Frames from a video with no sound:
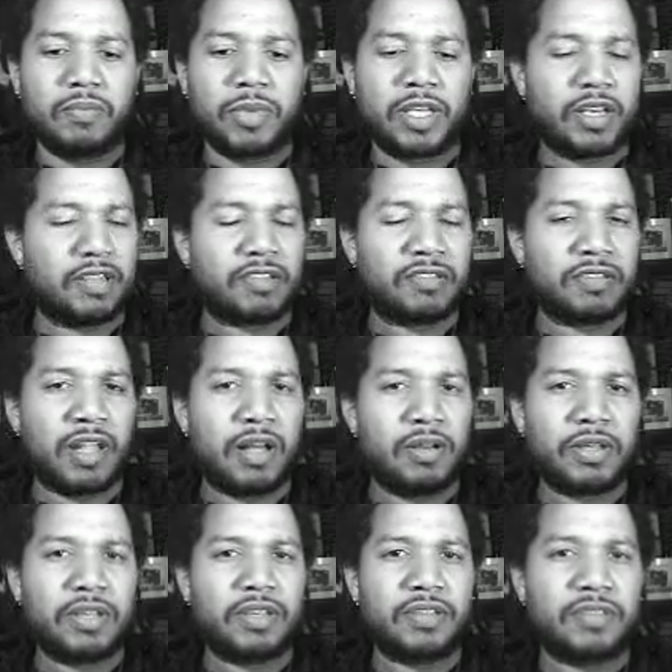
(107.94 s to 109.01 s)
Because as
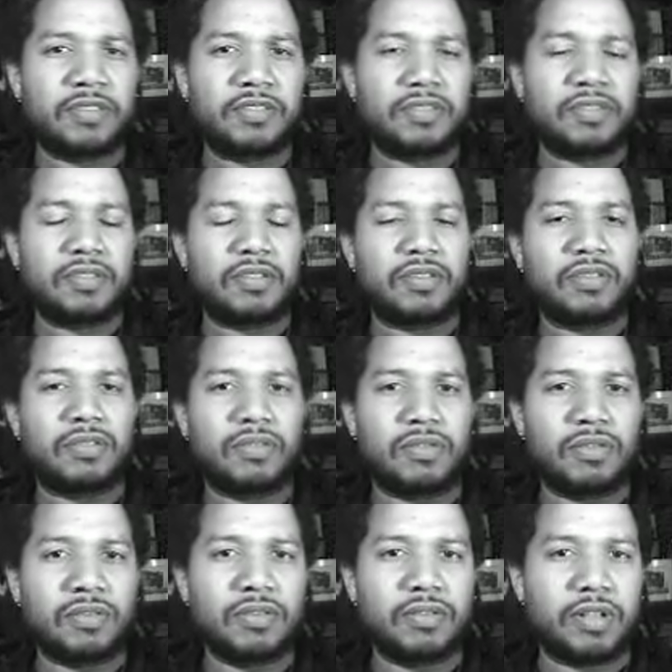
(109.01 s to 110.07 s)
long as, like
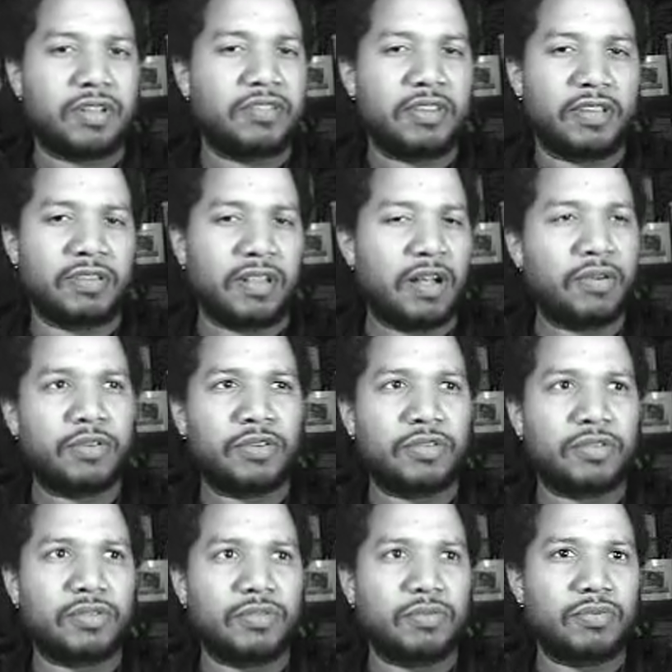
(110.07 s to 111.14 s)
I said, as long
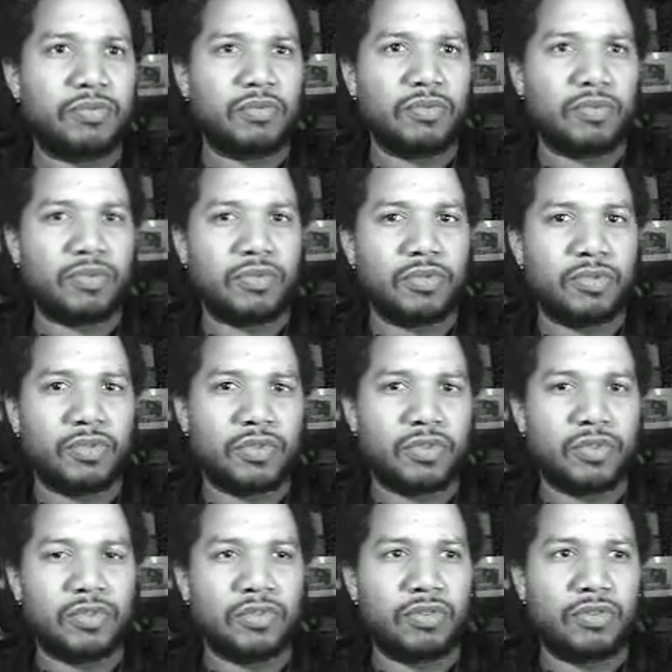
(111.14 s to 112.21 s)
as
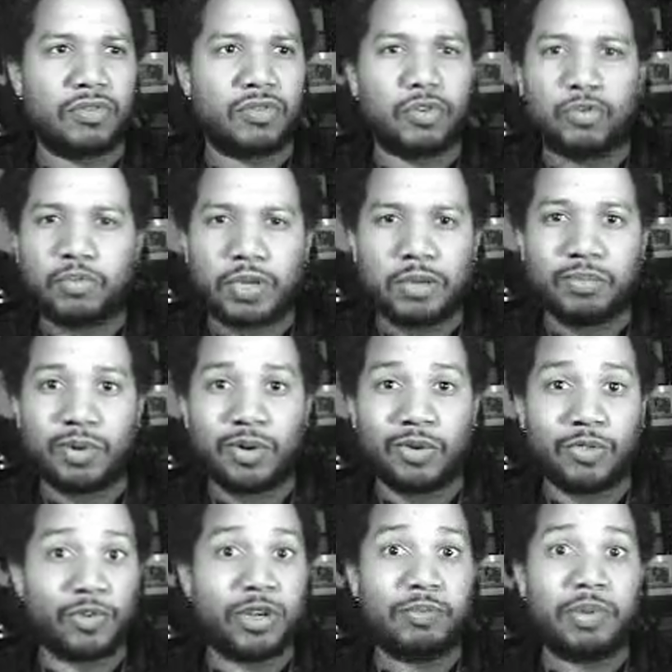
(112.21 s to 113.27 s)
2
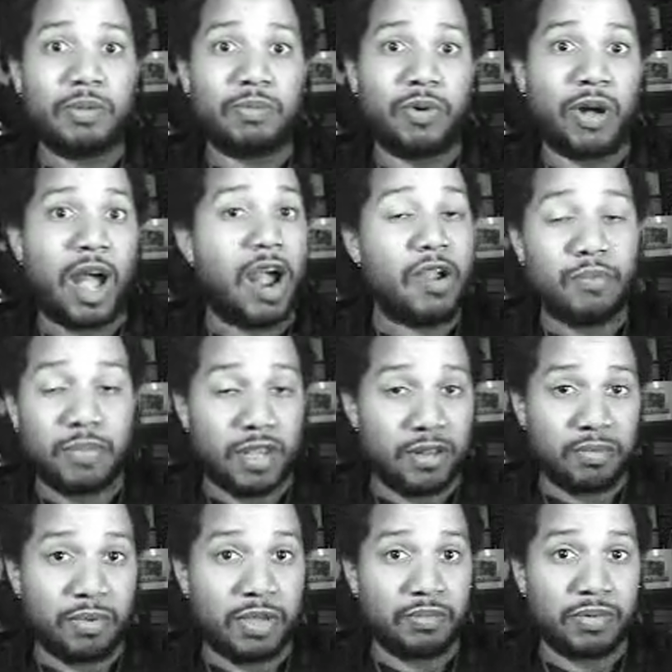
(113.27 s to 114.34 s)
people, 3 people, however
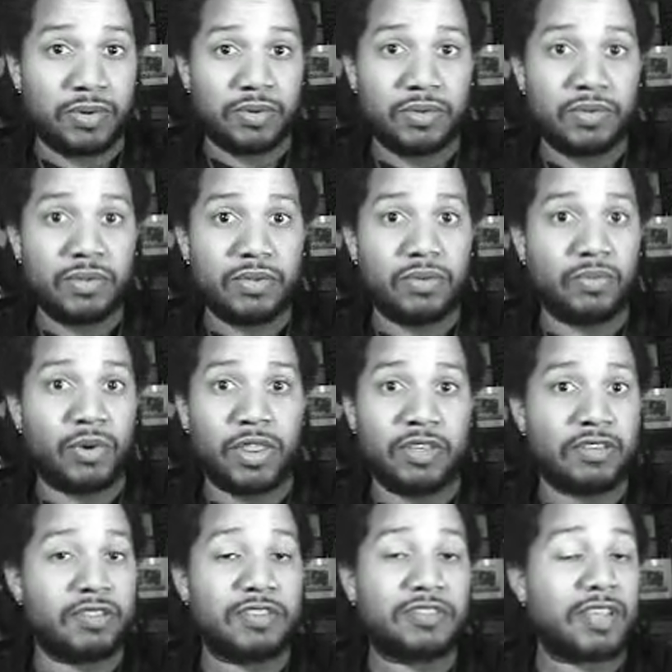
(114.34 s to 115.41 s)
many people, whether
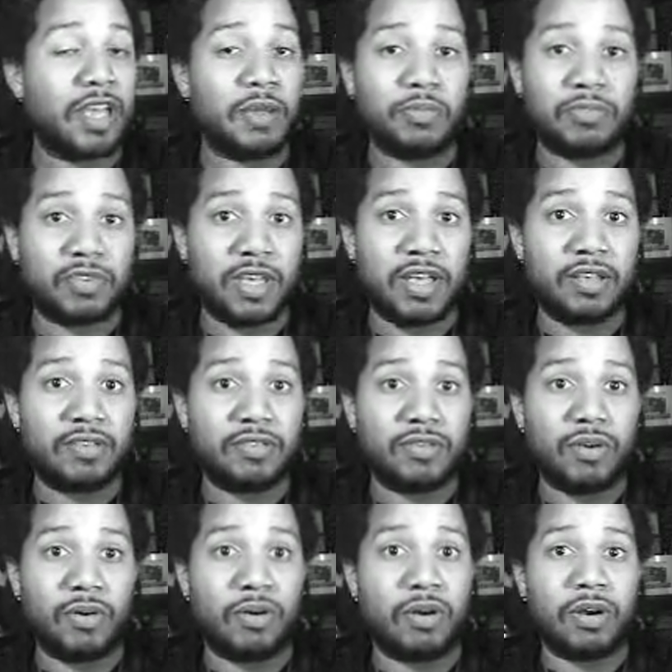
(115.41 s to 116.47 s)
it's the same sex
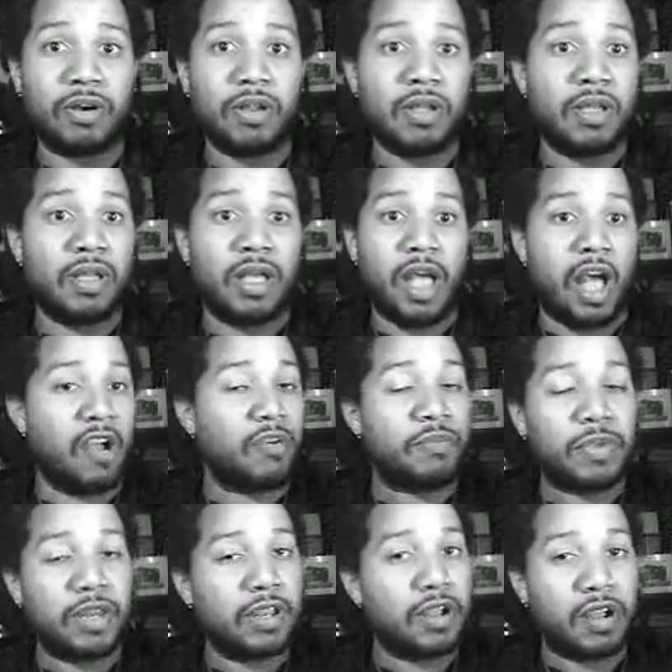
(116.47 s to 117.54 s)
or however
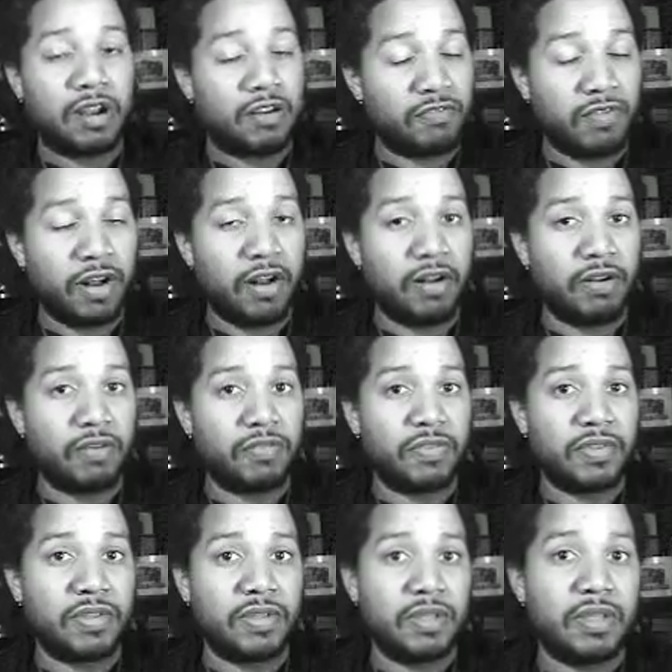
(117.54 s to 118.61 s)
many are involved,
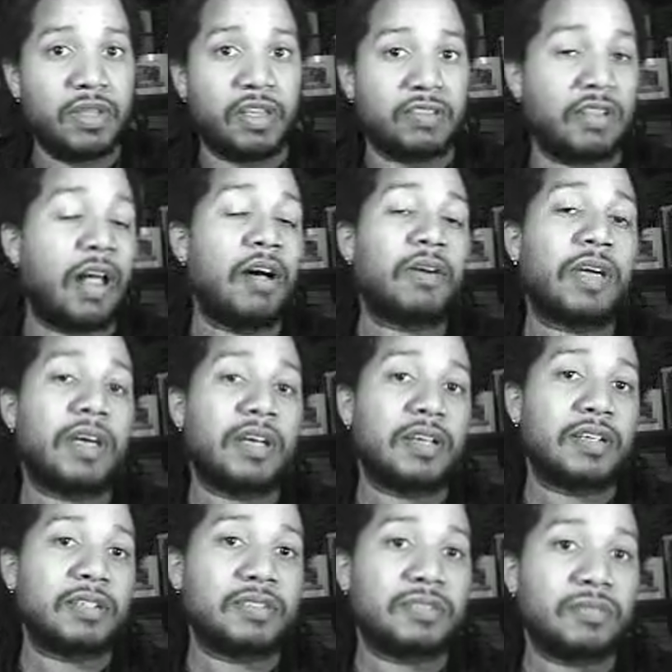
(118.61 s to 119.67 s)
as long
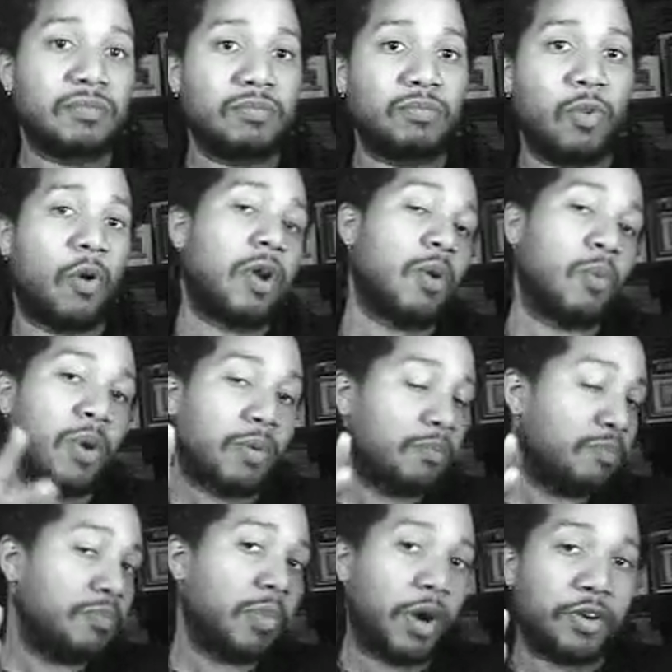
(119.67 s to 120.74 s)
as more than one
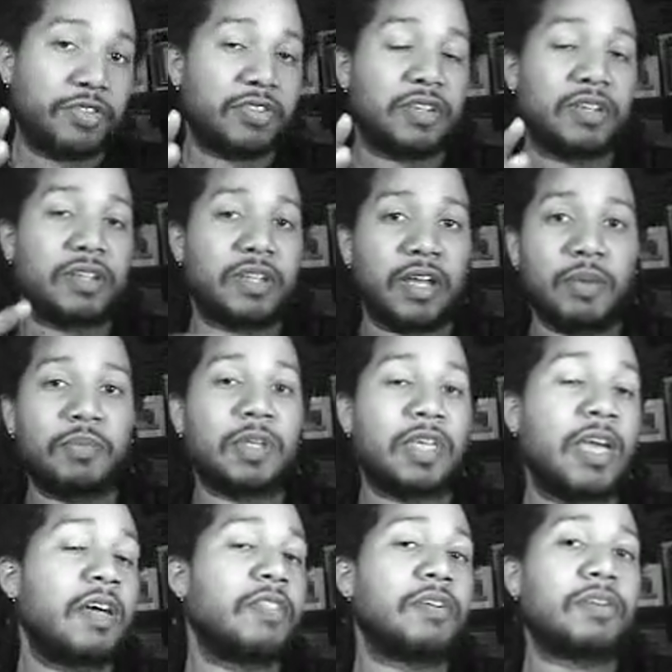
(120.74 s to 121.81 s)
person come
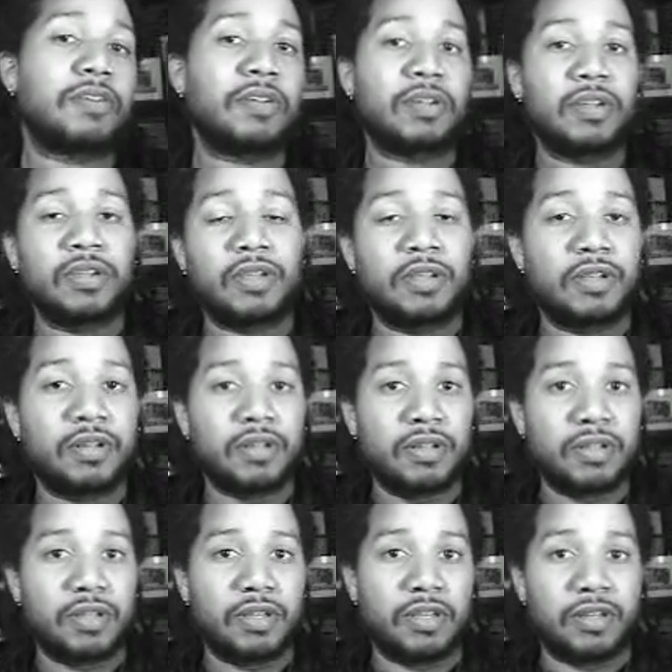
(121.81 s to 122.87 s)
together
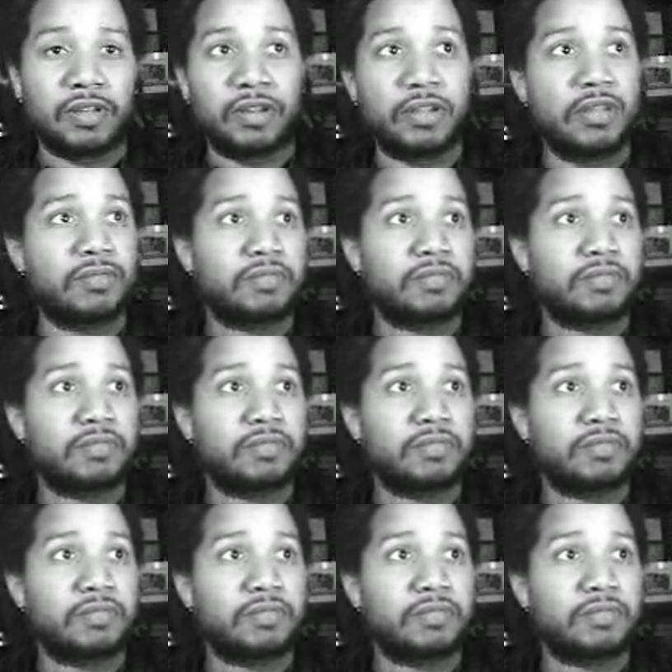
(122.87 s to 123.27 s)
in